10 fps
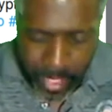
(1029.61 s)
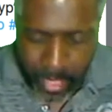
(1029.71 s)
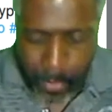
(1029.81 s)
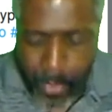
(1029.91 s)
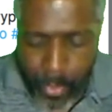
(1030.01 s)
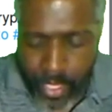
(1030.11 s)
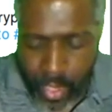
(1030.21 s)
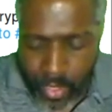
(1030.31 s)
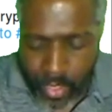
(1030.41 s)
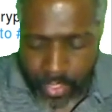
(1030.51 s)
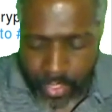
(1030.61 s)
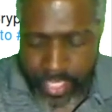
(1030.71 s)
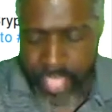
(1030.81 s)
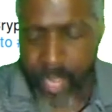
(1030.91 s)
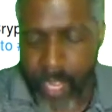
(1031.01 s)
The point of the article is
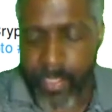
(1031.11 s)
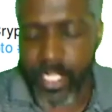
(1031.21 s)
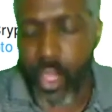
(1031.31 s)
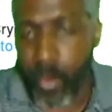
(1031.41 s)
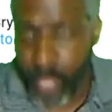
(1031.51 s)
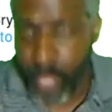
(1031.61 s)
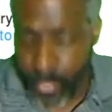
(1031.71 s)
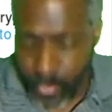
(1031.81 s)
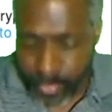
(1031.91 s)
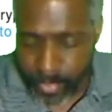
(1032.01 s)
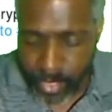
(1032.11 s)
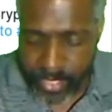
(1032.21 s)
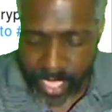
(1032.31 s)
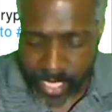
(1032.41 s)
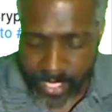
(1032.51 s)
that companies opened up crypto
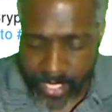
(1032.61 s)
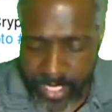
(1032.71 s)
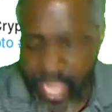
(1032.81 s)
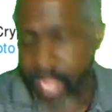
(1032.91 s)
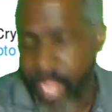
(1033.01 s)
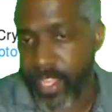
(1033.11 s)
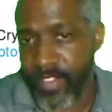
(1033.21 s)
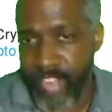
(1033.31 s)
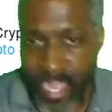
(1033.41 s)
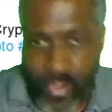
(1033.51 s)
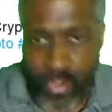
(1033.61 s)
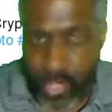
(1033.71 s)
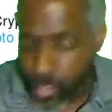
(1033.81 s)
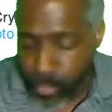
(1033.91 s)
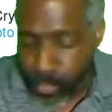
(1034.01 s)
desks and they've got
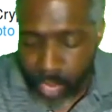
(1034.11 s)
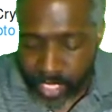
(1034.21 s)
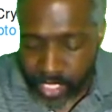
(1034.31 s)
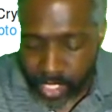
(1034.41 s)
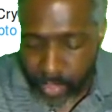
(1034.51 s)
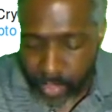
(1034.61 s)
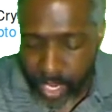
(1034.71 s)
crypto projects going